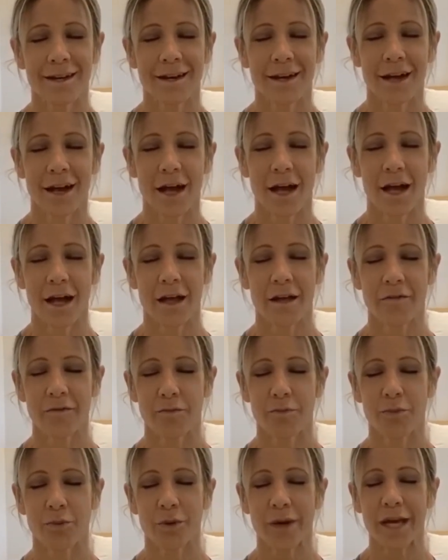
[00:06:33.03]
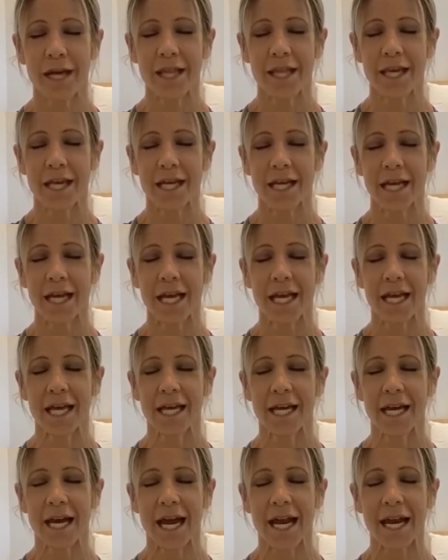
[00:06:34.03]
of breathing
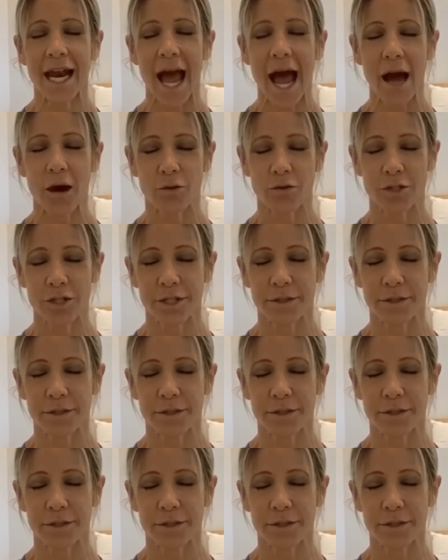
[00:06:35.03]
in and out.